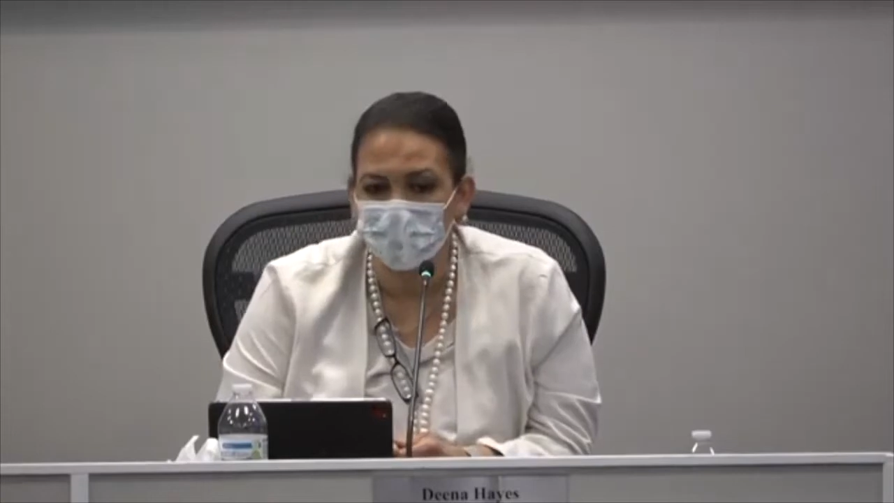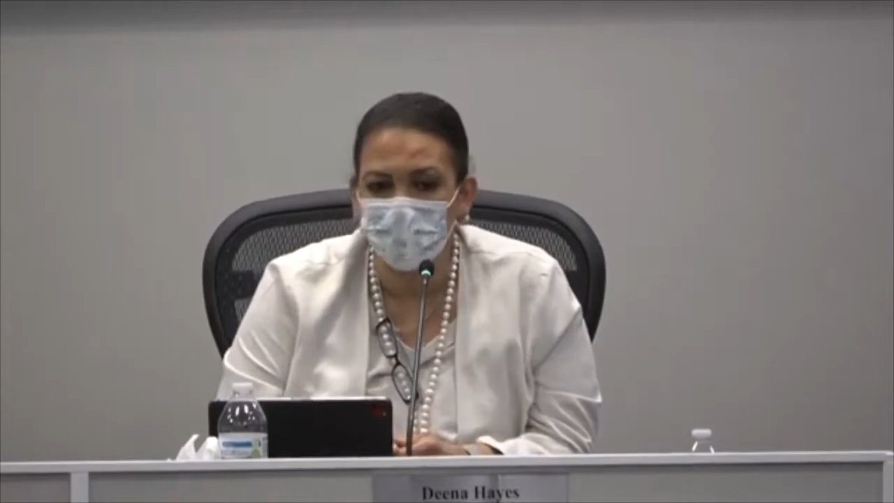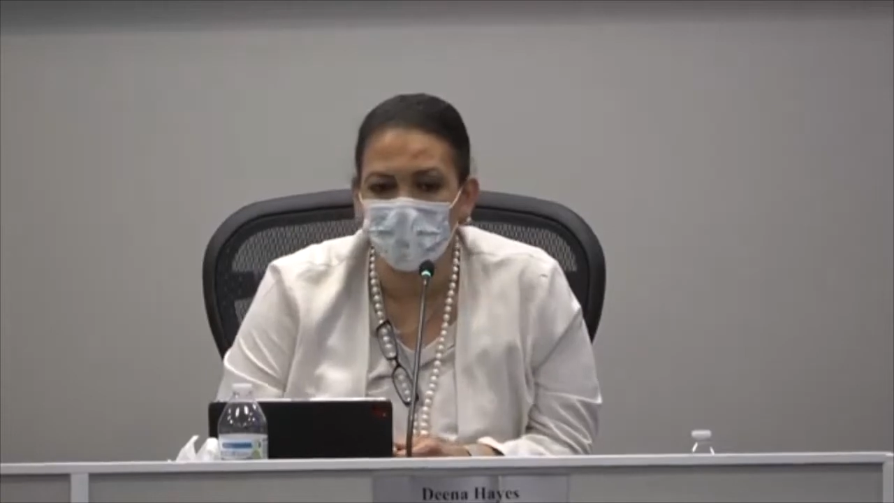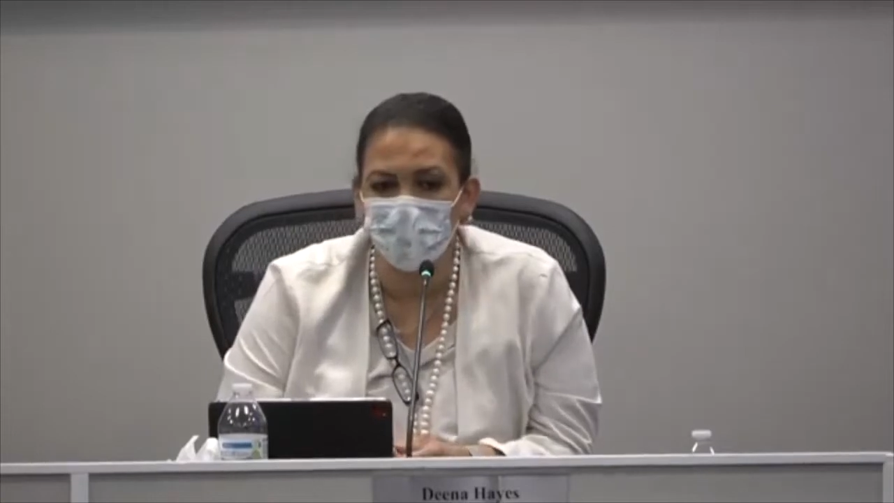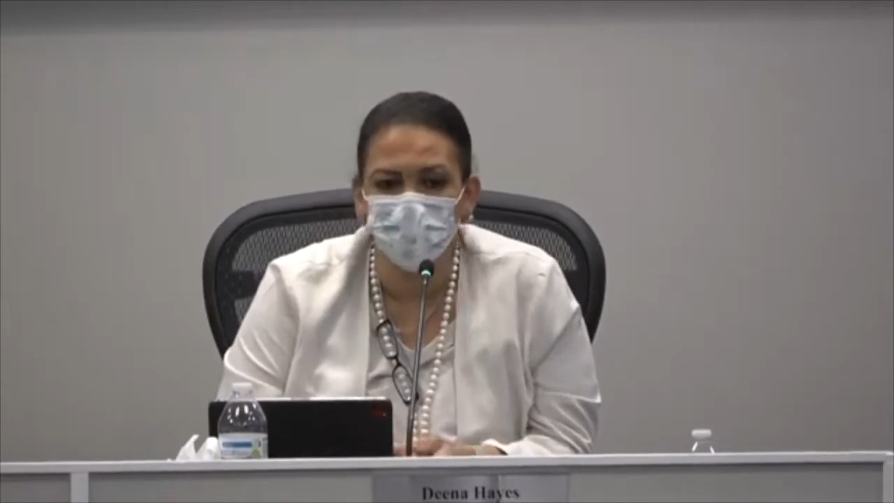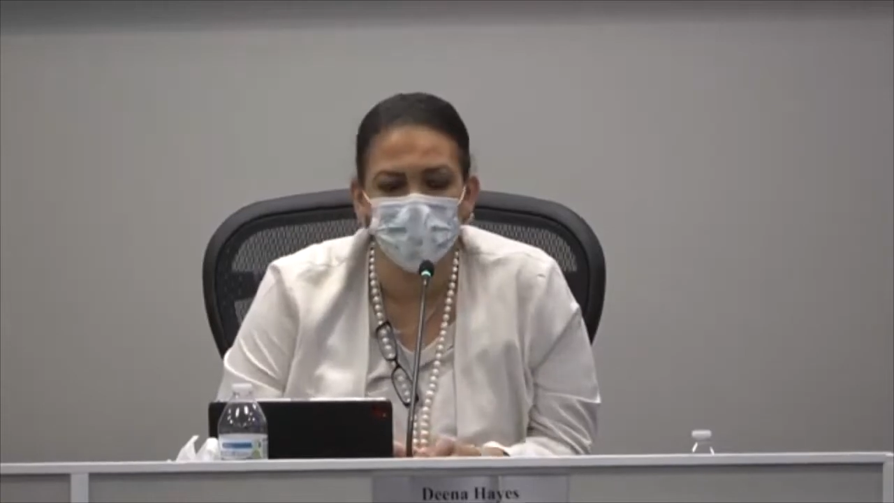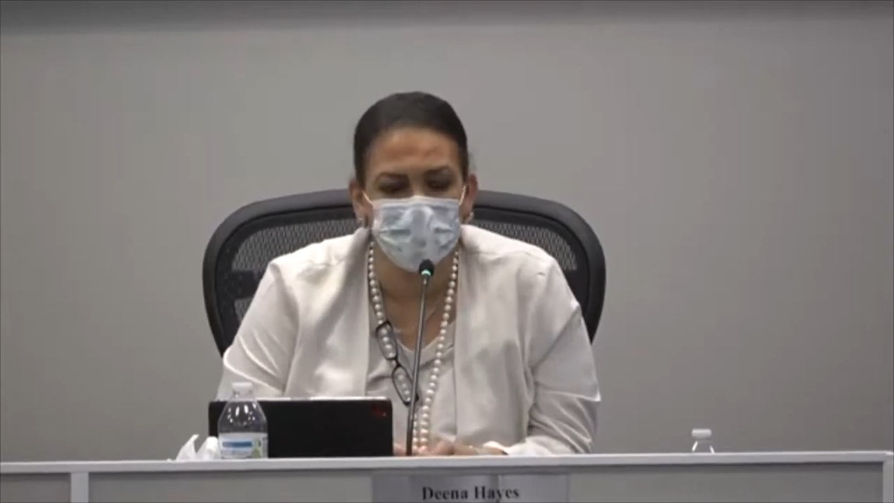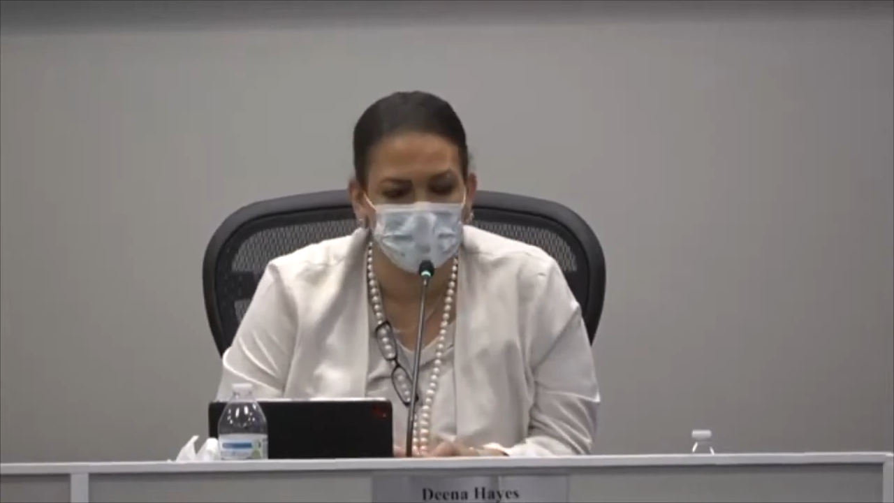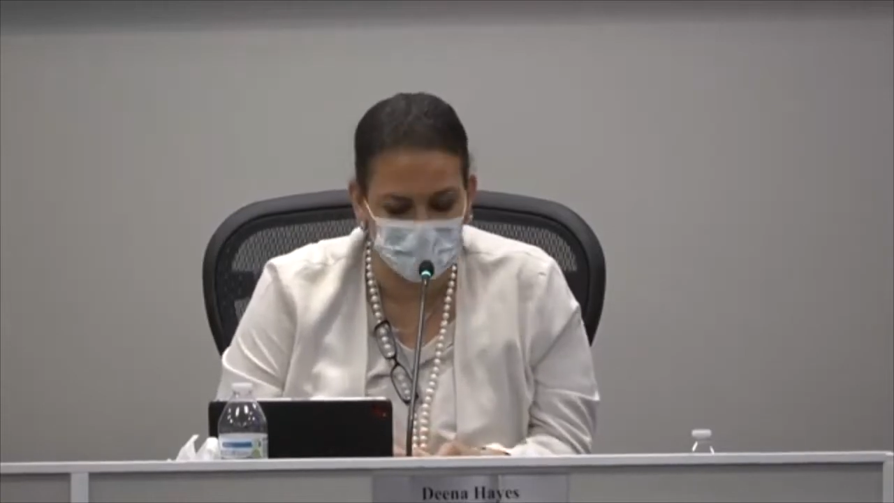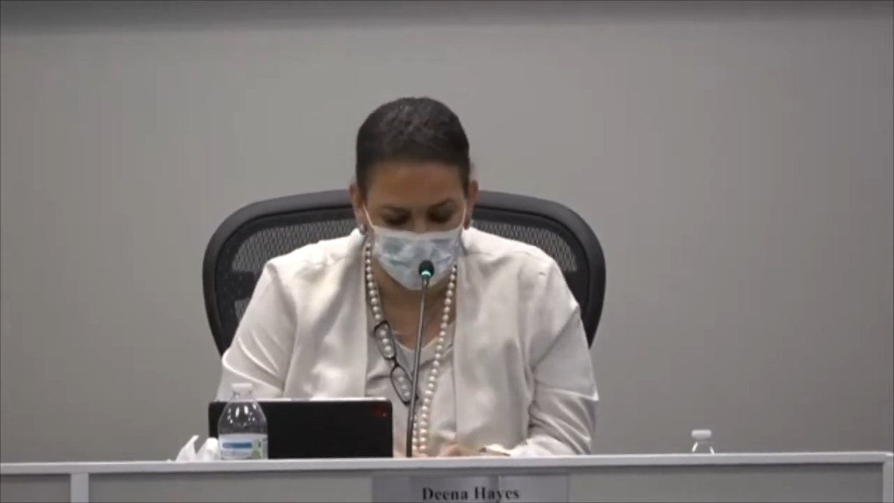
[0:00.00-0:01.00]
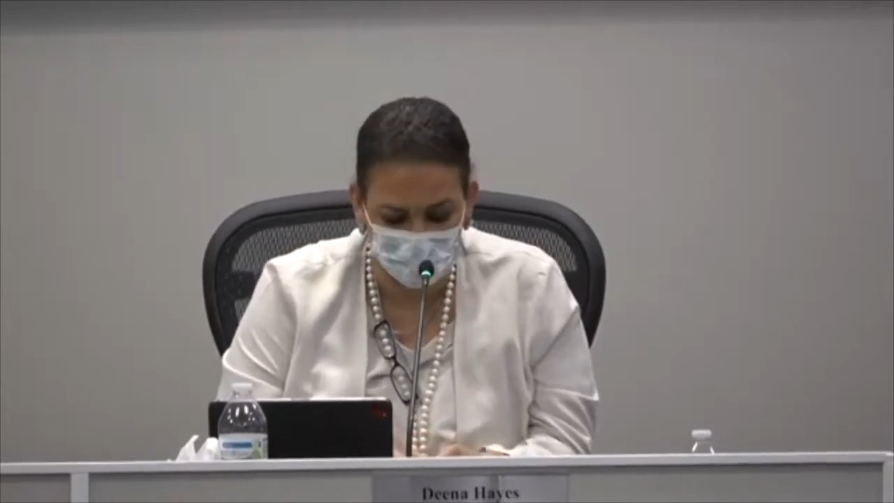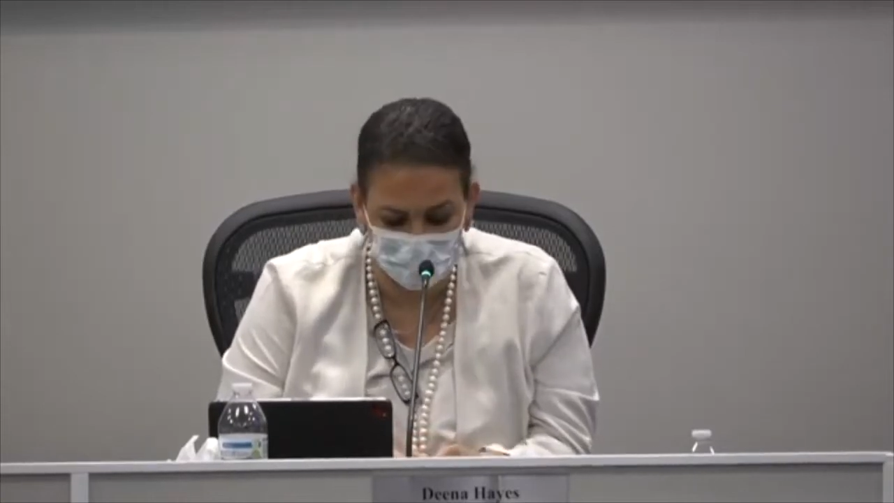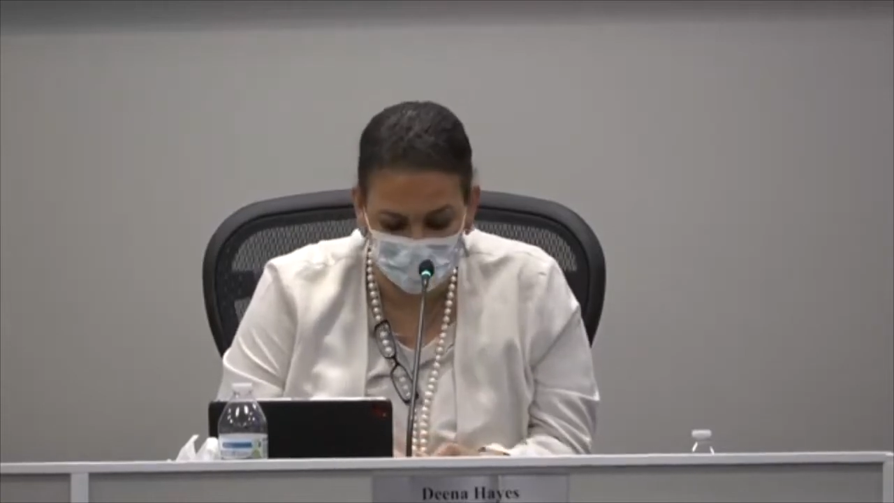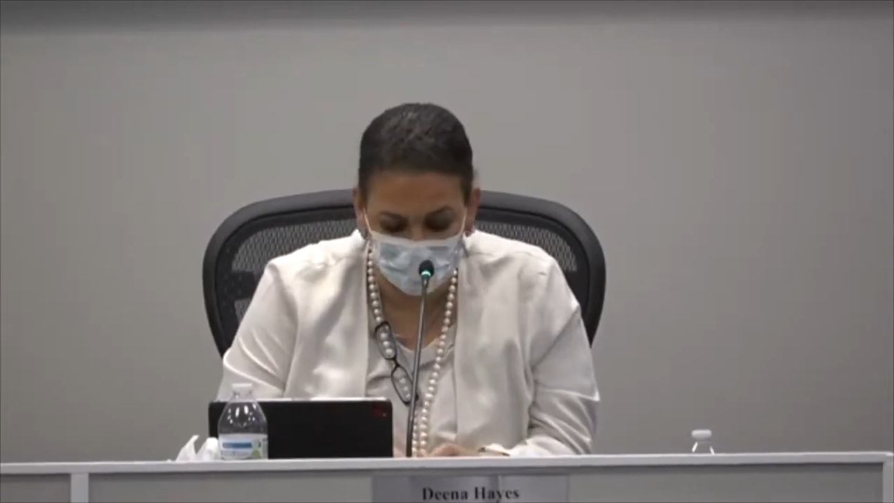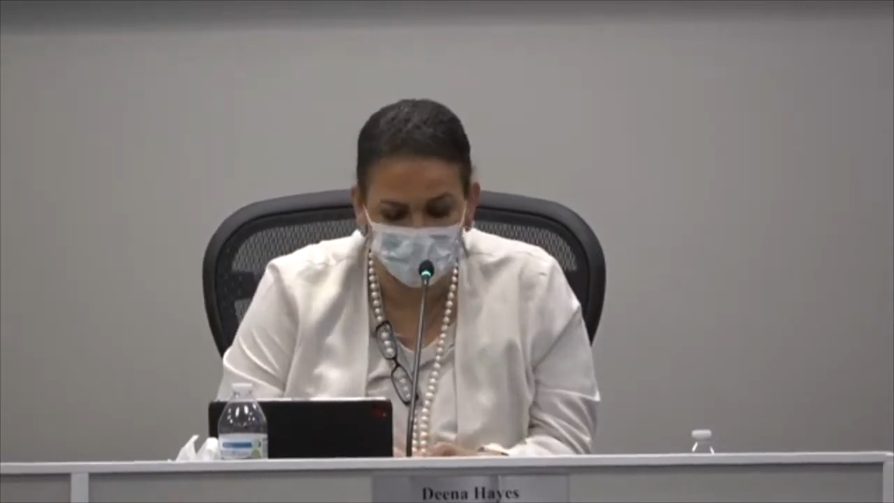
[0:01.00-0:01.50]
I also want to say how
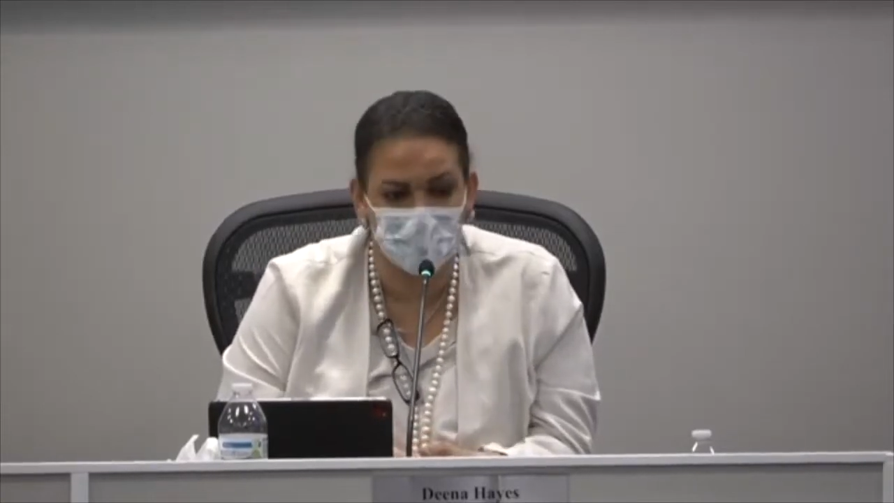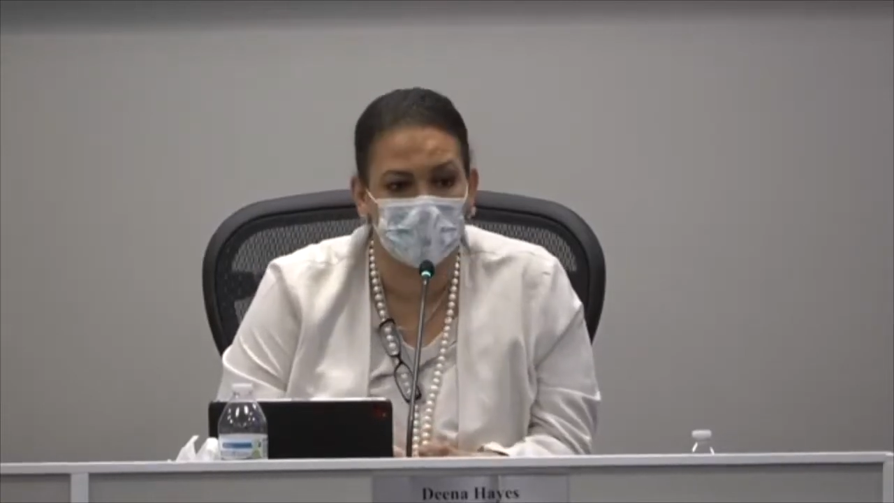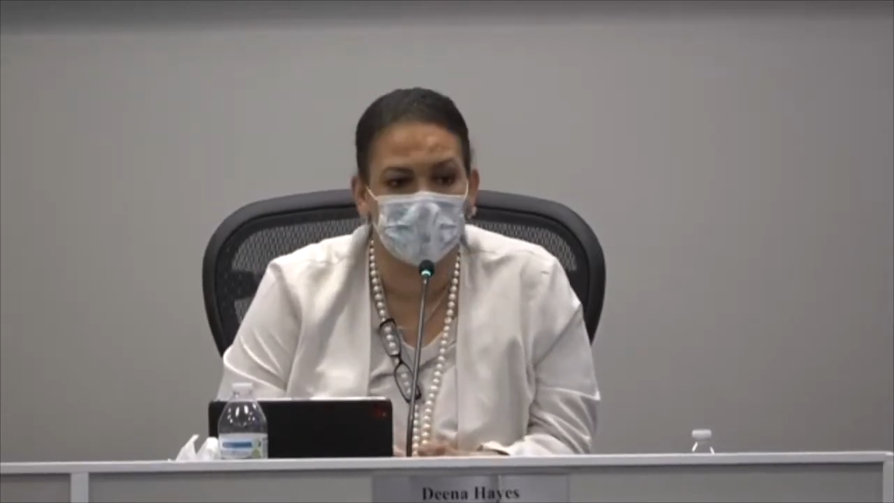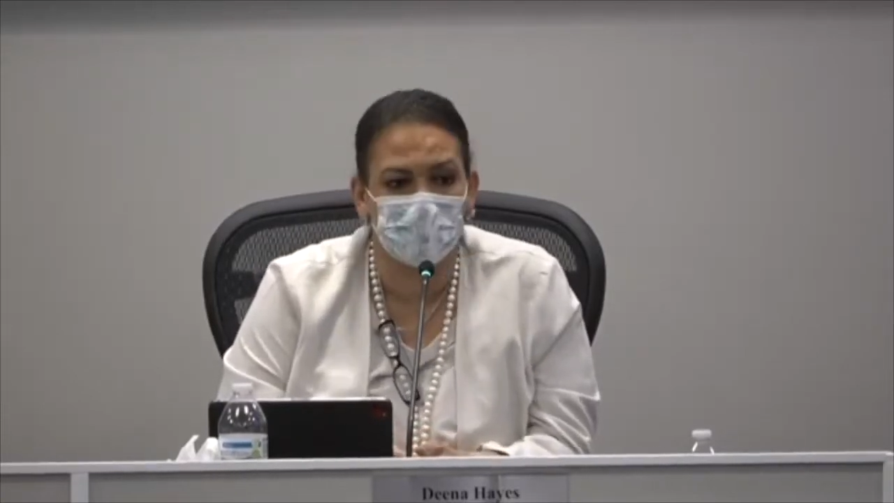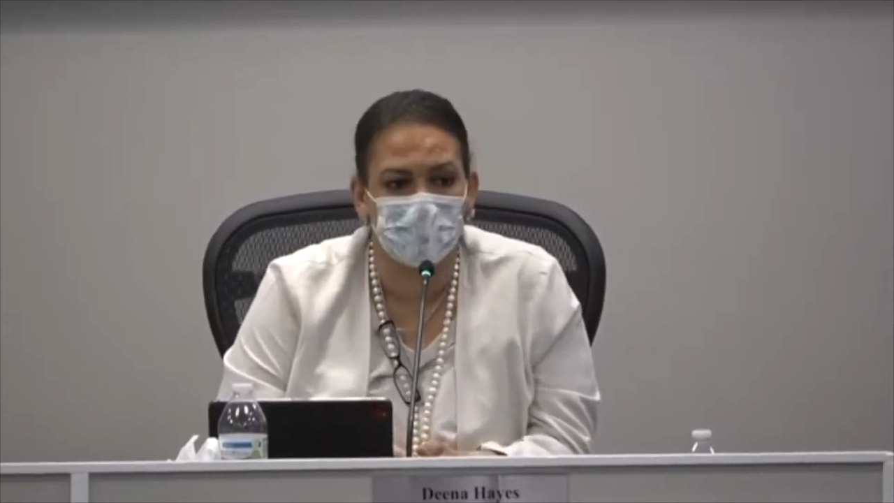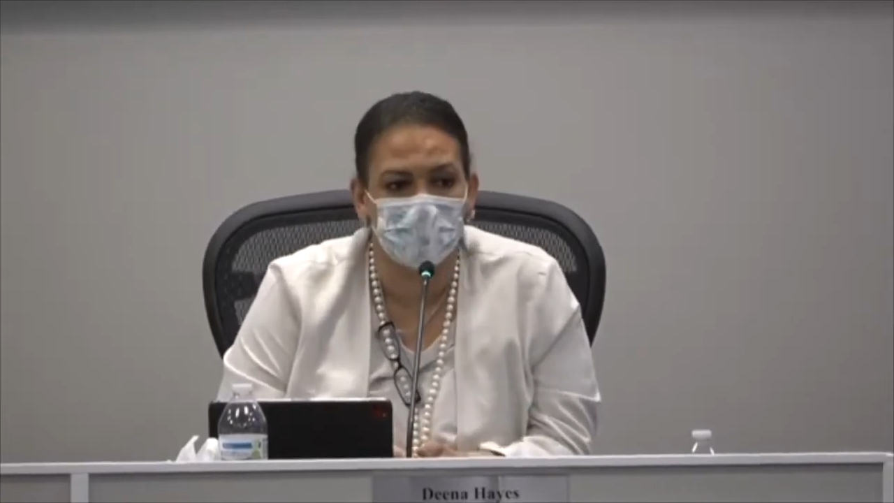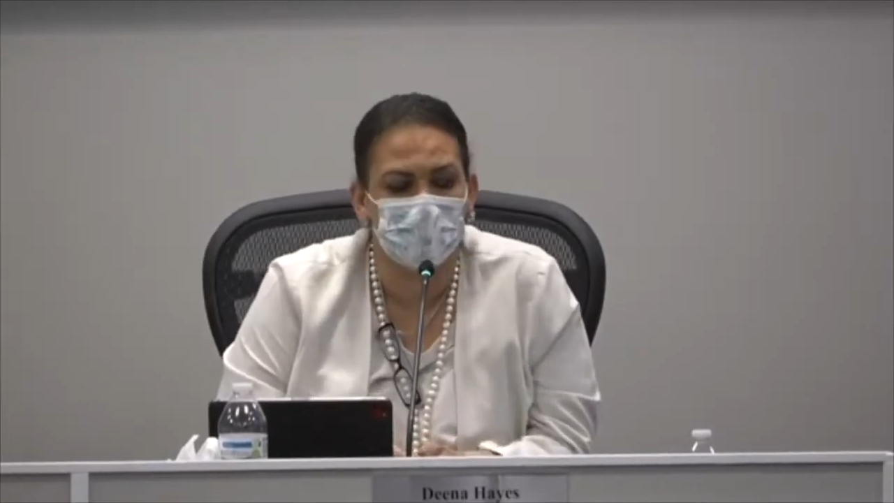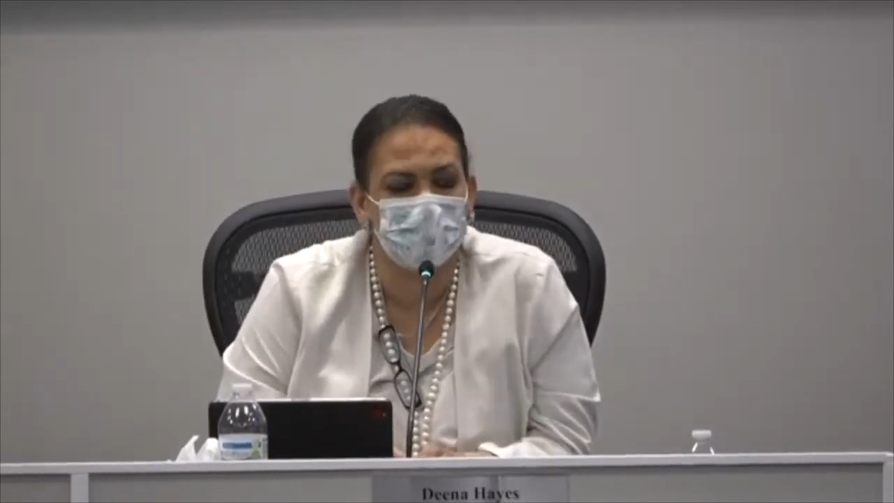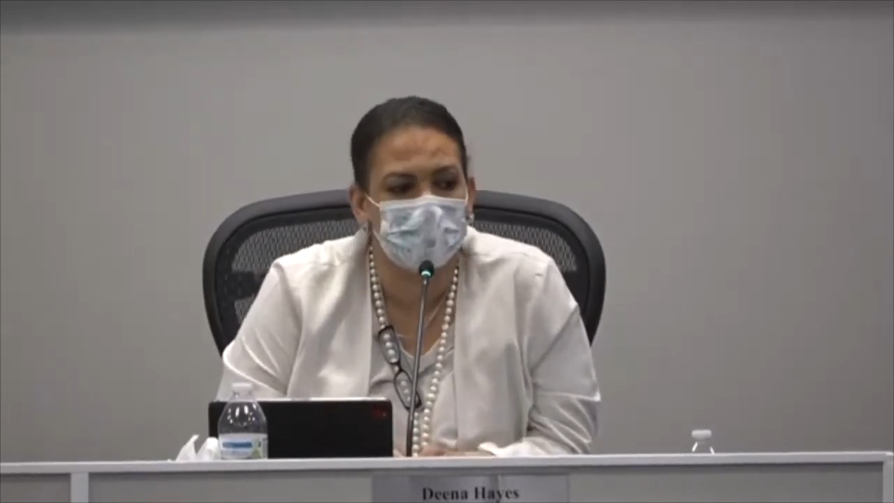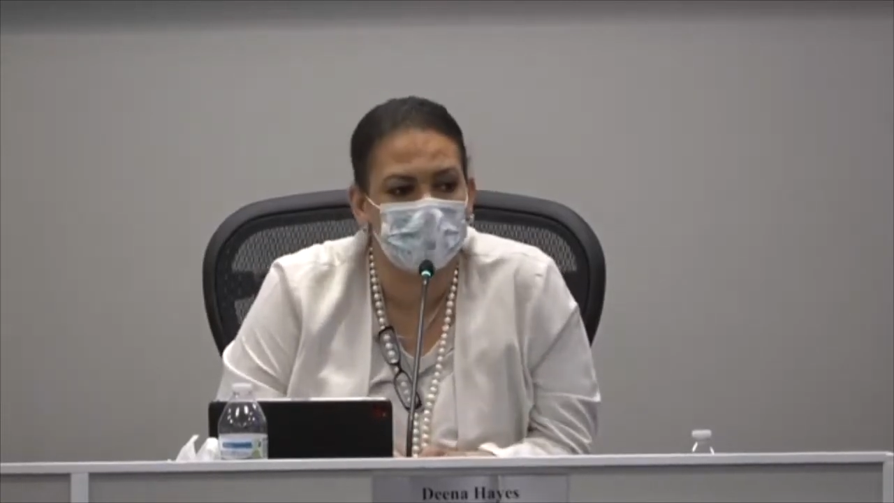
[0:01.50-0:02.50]
disappointed I am